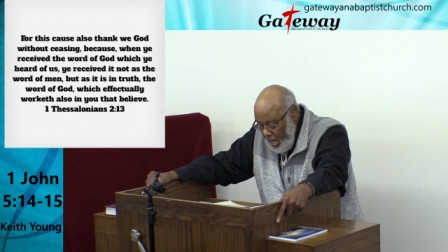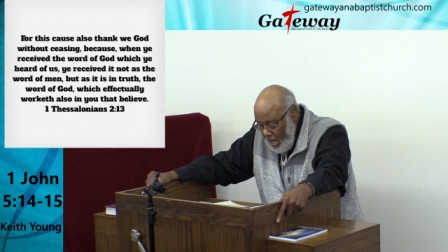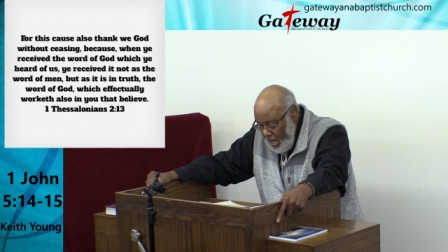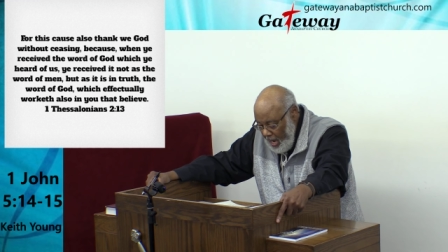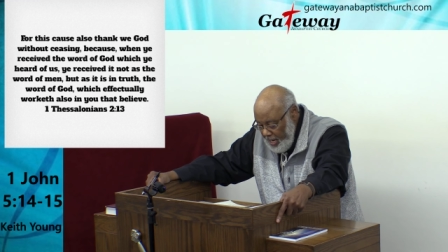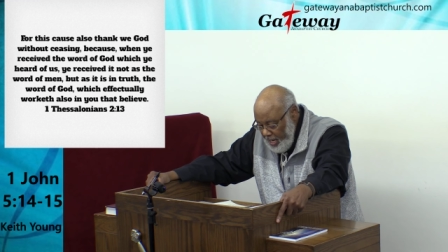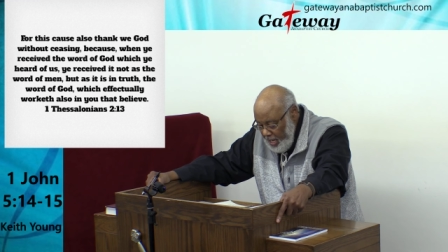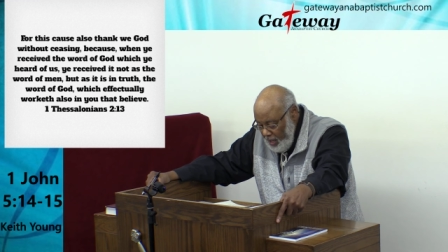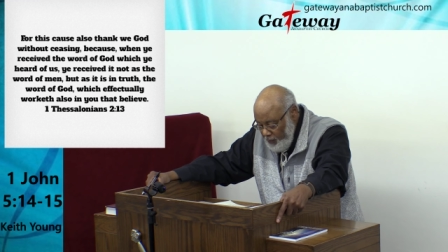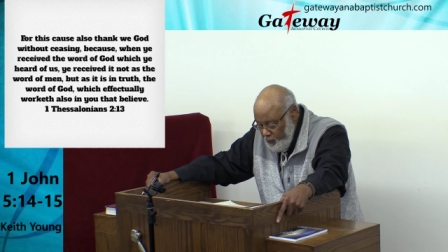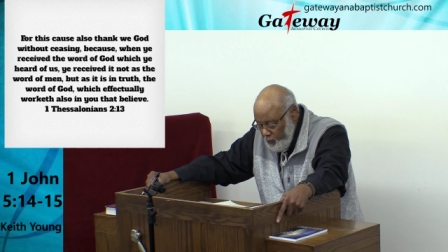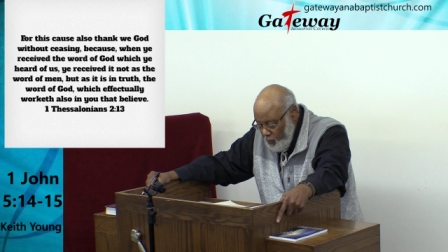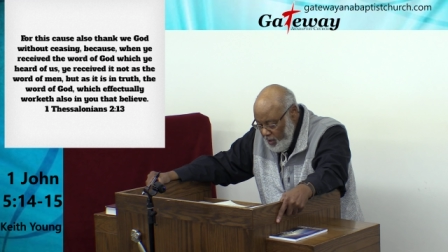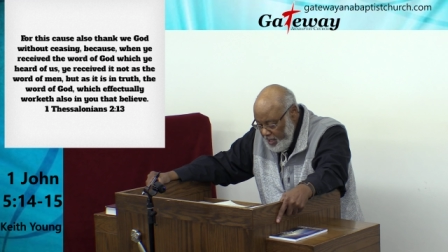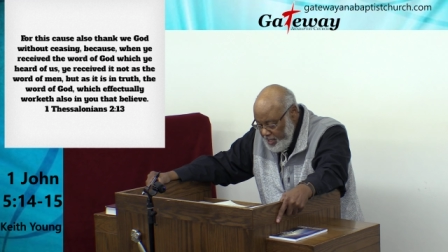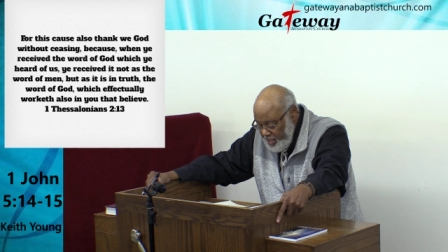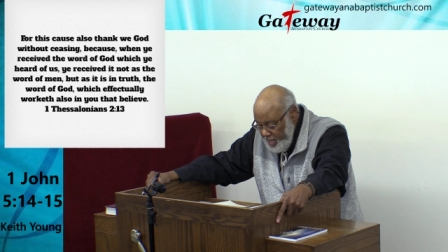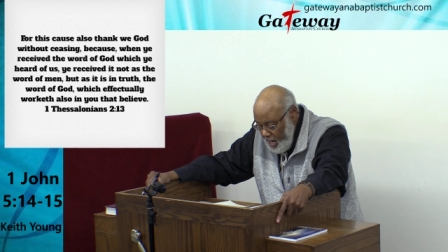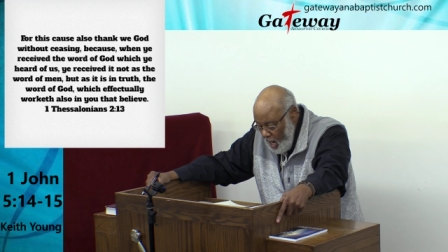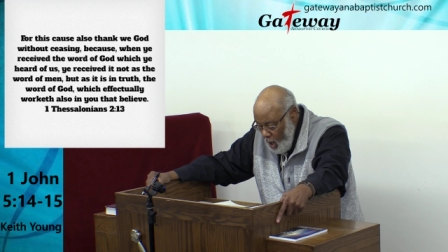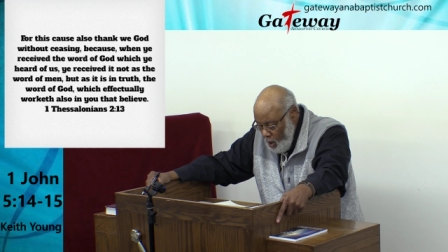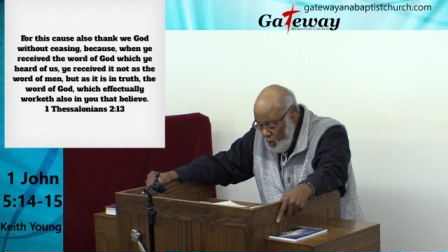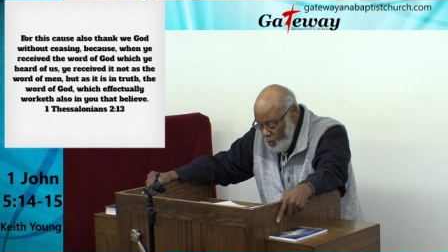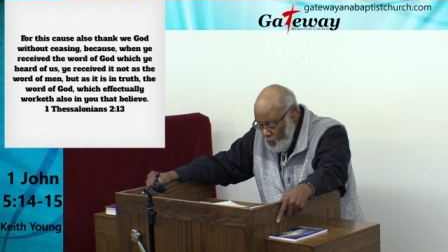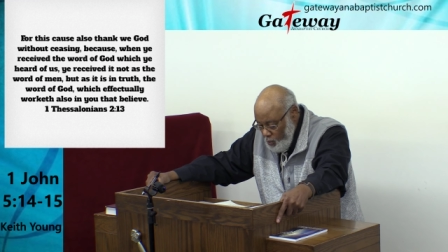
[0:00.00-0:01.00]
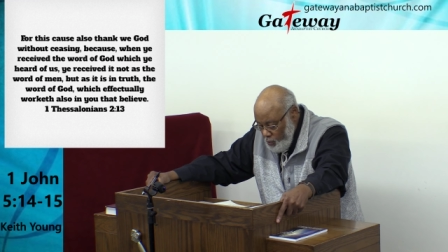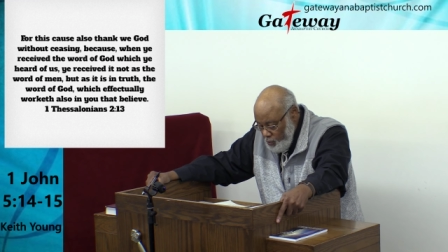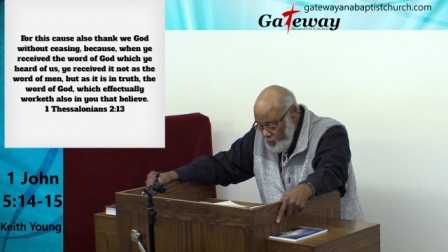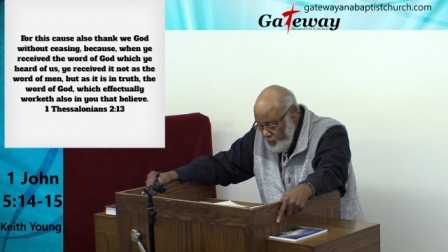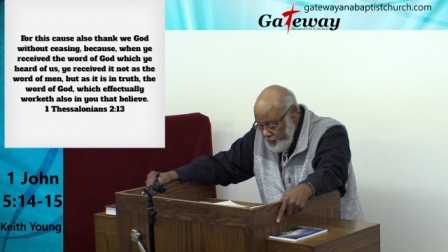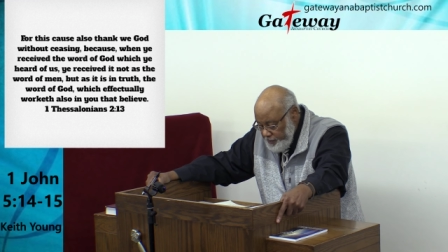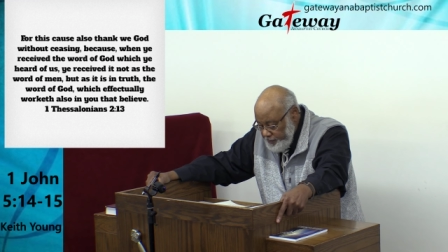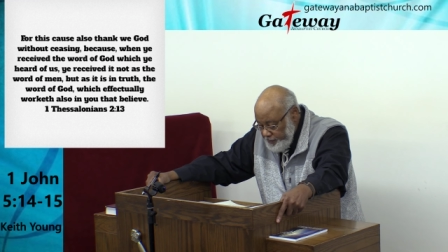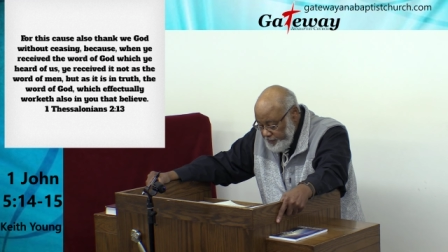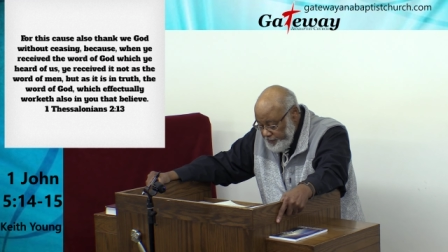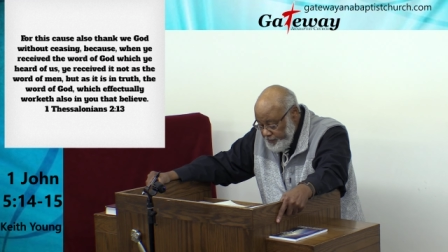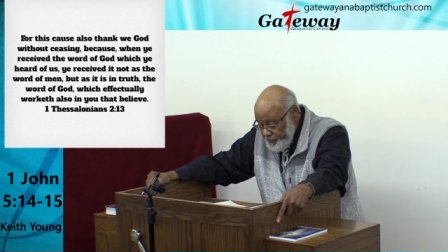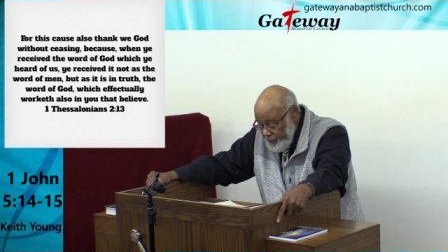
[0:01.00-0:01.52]
And if we know
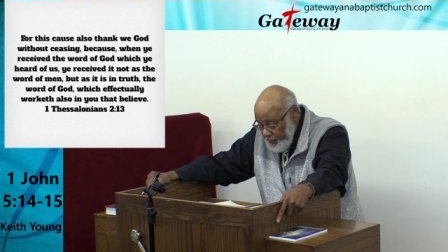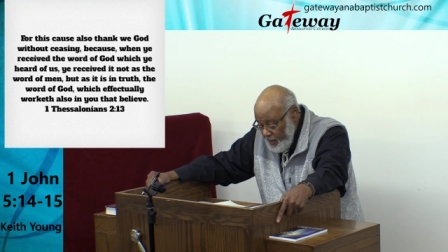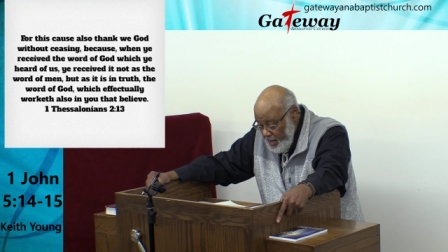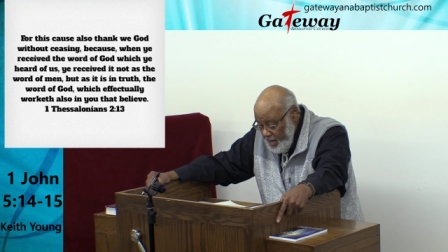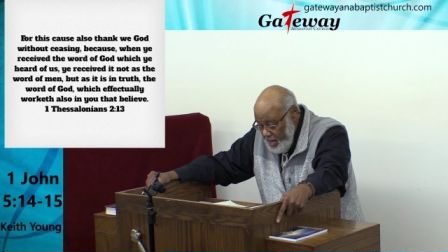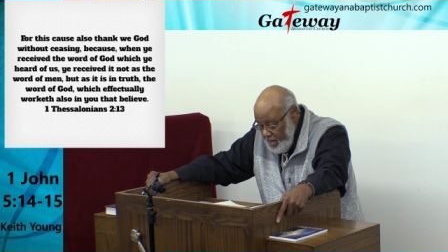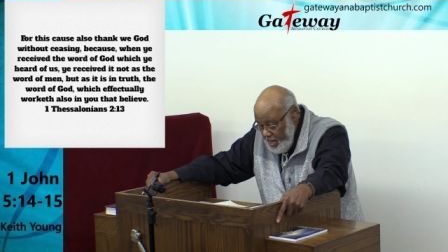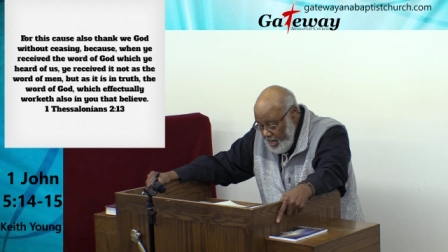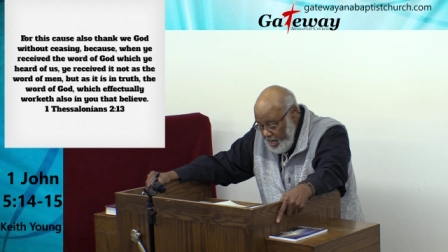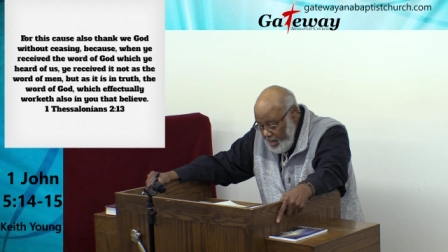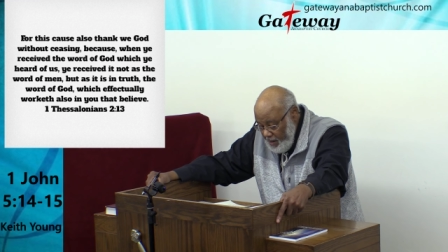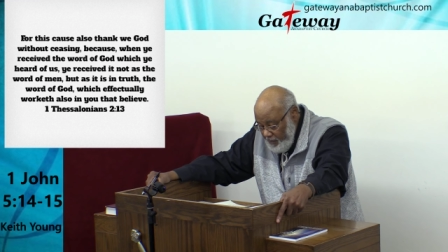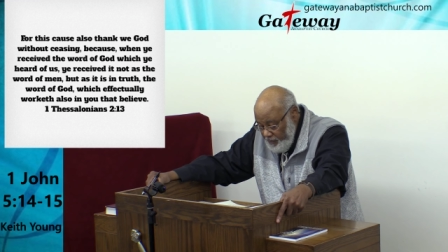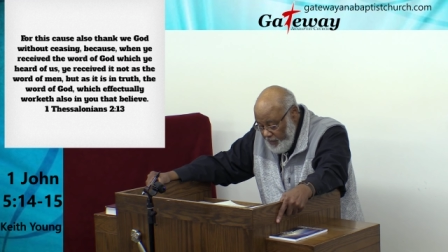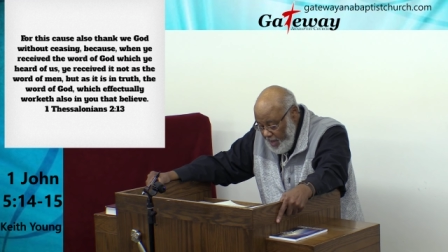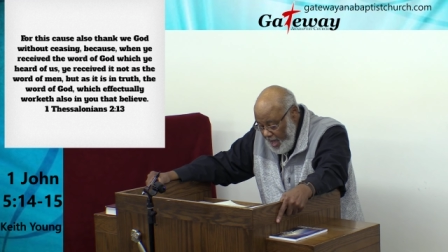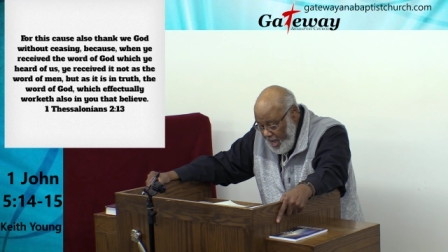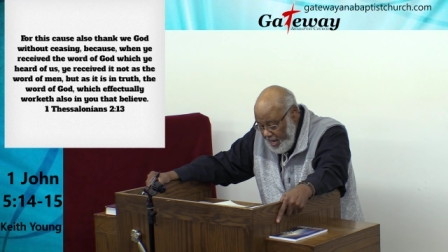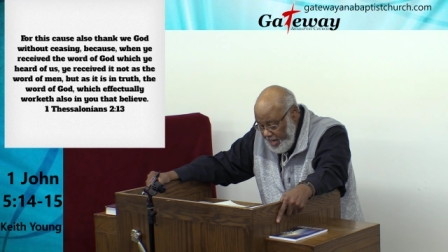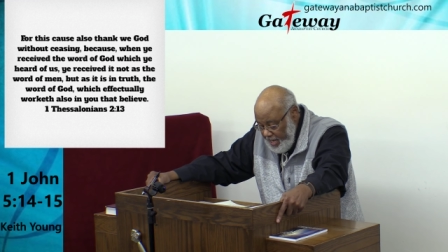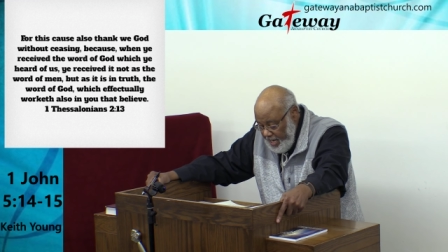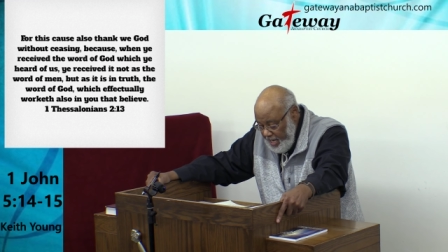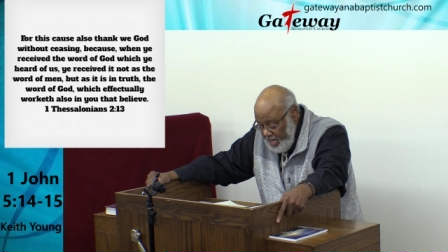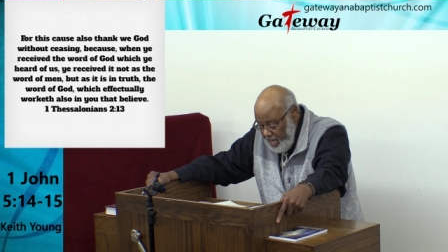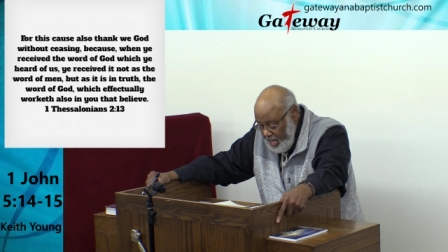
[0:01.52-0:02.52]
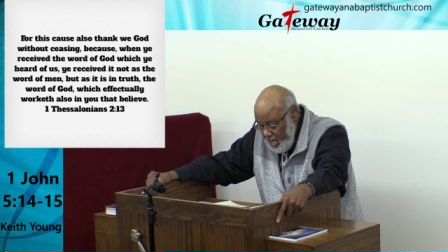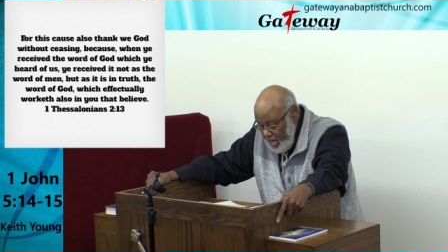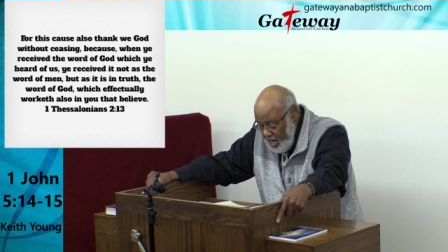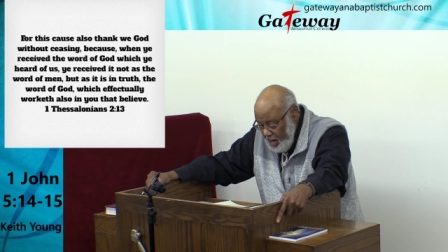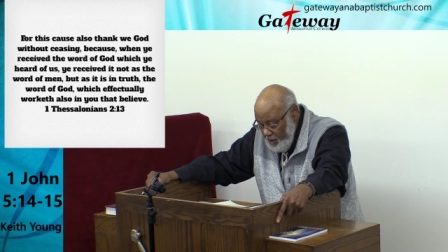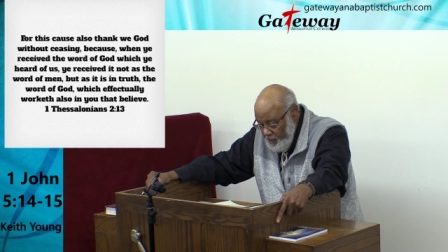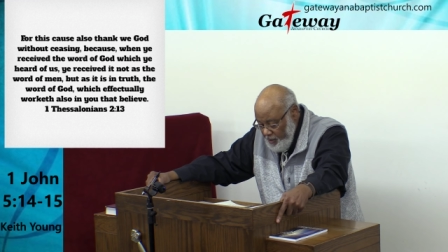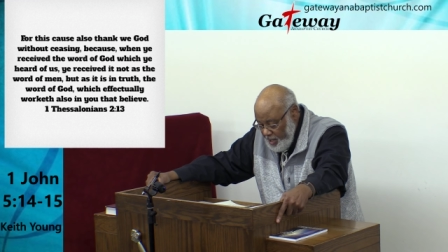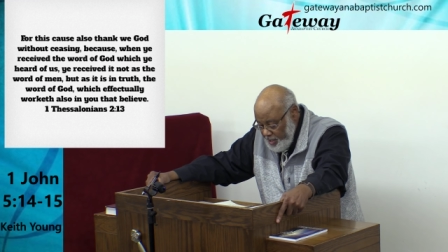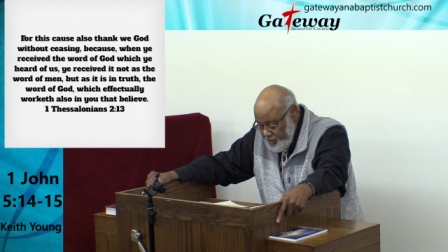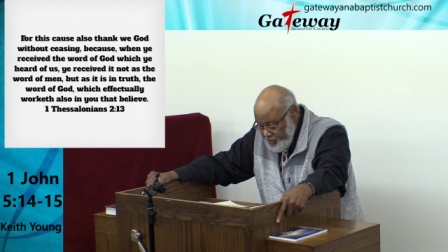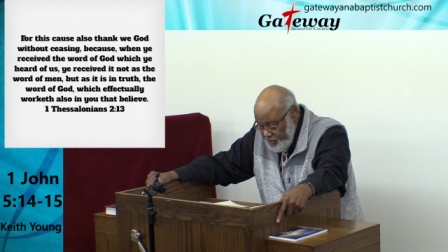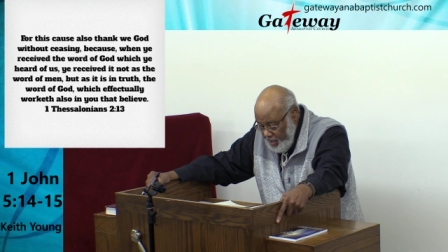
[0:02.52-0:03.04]
that he
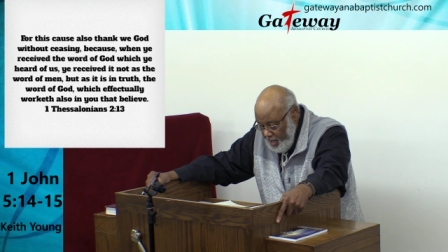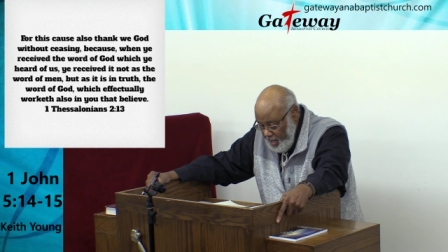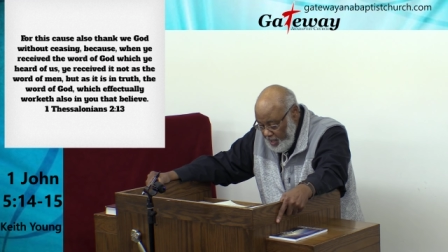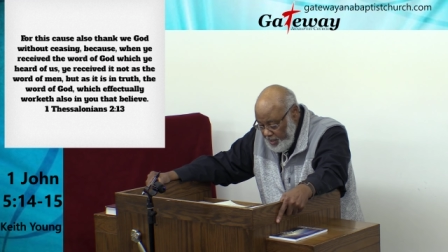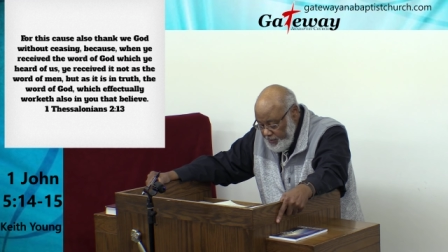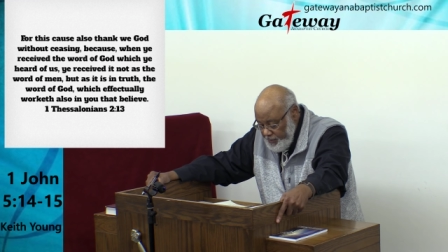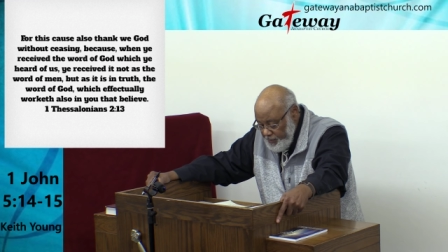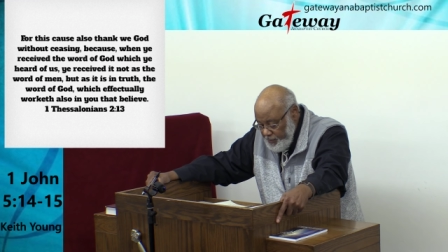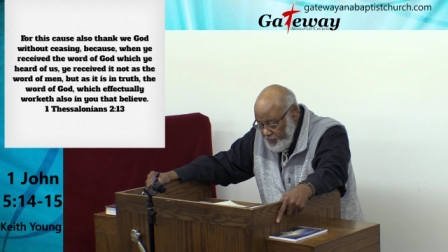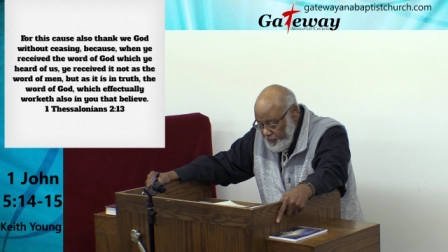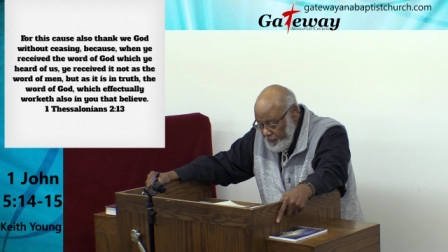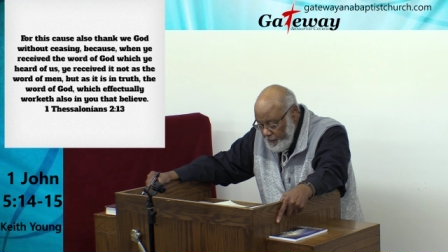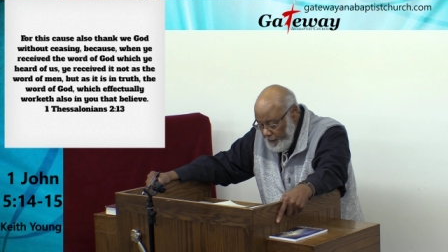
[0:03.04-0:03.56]
heareth us,